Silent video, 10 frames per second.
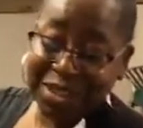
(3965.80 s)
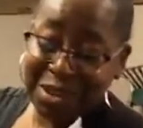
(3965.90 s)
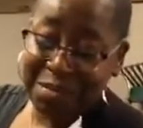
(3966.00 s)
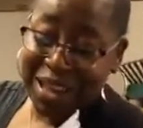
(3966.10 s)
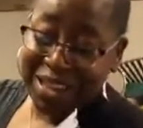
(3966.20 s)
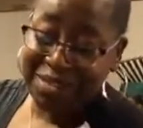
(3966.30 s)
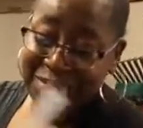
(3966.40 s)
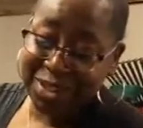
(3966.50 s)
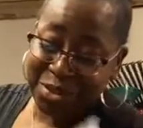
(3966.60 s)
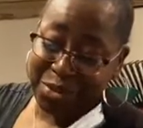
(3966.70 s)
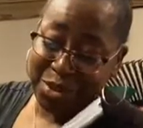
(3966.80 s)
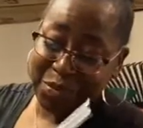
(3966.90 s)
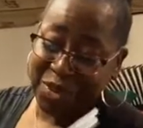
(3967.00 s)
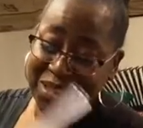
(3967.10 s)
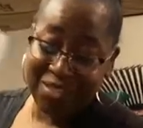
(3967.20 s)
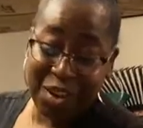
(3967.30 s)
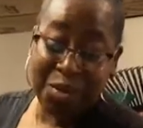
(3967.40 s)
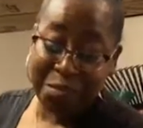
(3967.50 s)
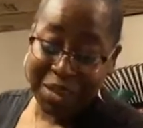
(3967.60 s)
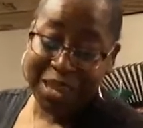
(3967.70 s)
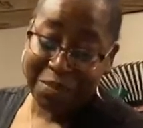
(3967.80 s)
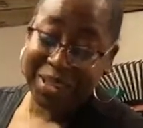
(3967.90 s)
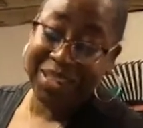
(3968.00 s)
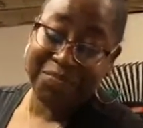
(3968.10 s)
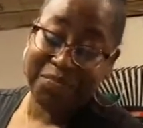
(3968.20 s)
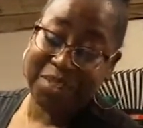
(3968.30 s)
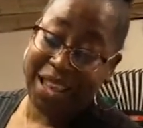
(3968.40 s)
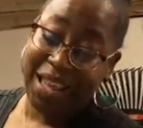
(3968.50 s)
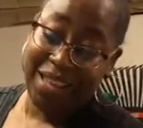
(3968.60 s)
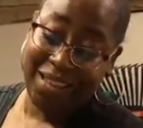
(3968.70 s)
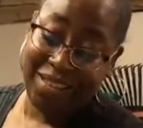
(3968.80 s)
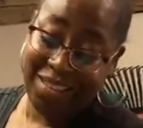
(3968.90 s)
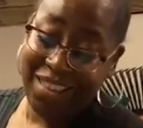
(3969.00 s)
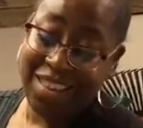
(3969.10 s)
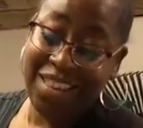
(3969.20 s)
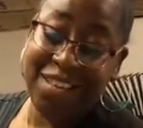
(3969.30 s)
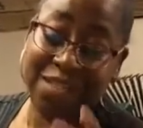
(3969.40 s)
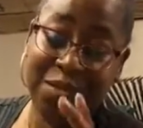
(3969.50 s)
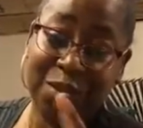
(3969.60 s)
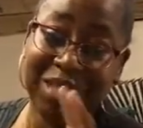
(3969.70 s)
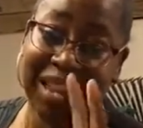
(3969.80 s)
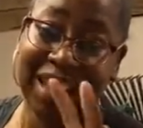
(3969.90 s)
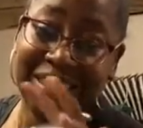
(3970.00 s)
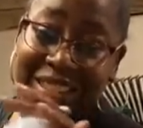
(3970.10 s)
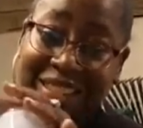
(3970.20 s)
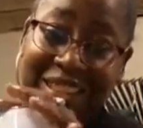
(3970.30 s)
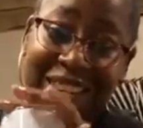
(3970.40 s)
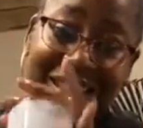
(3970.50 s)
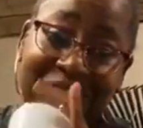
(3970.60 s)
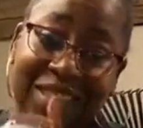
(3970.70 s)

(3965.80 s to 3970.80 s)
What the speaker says: using up my inventory, but on me. But hey, folks like to see